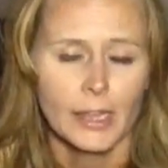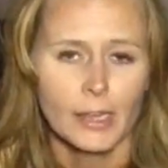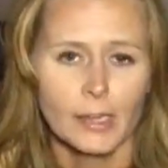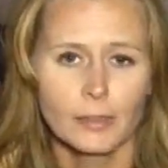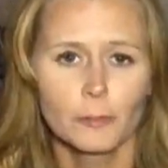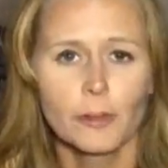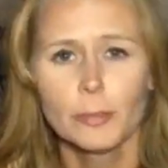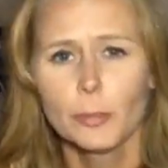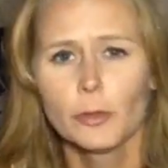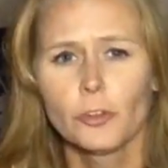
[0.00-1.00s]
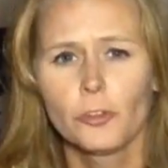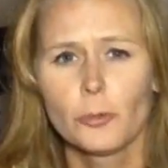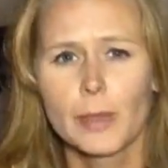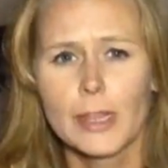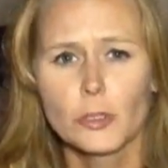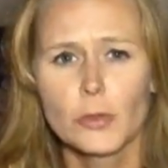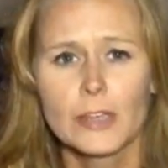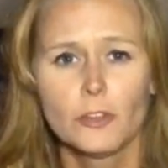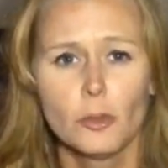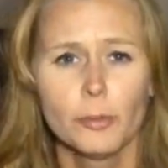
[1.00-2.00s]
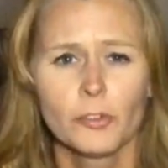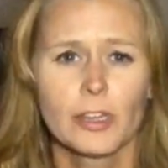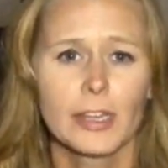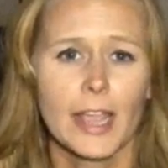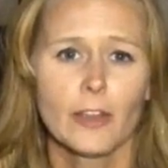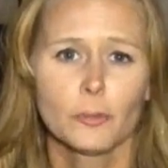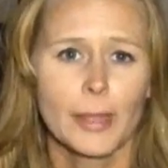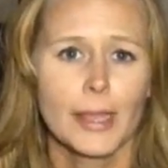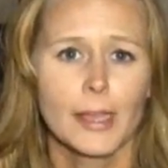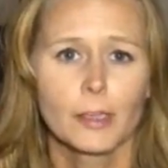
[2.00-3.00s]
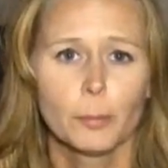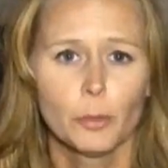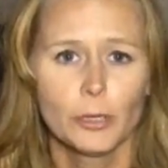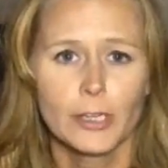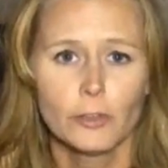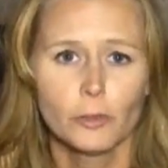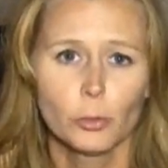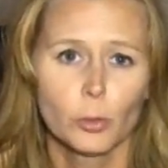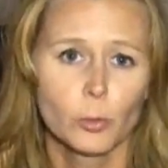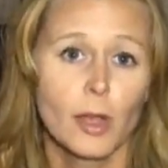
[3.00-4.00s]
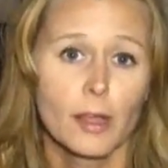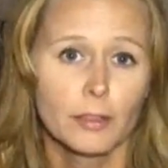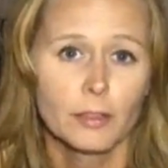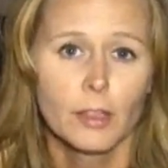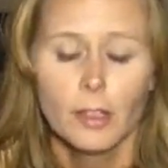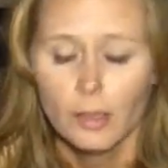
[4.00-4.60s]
And for every purchase you make, you get 2% cash back put into a Roth.